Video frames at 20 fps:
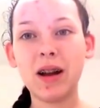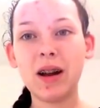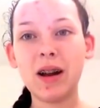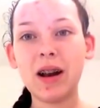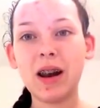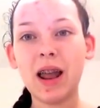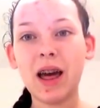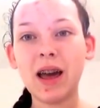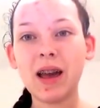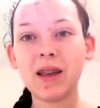
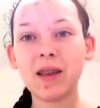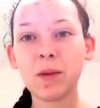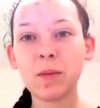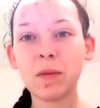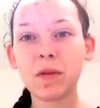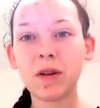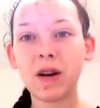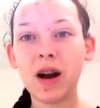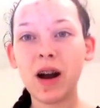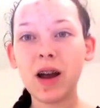like,
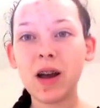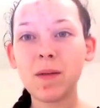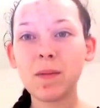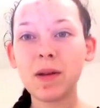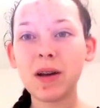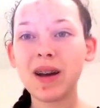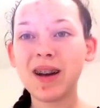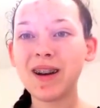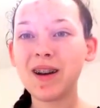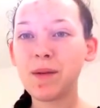subscribe
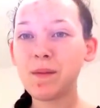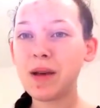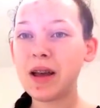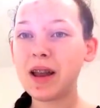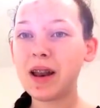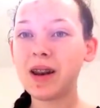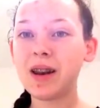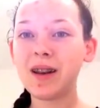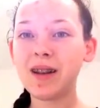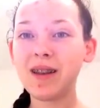and
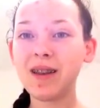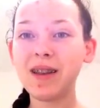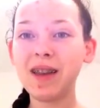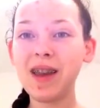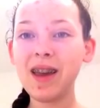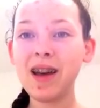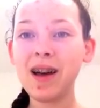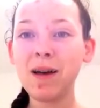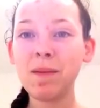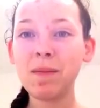comment. See
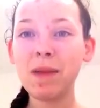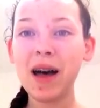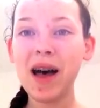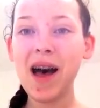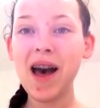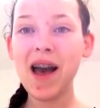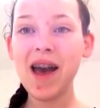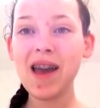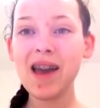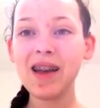ya,
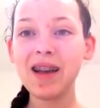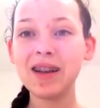bye!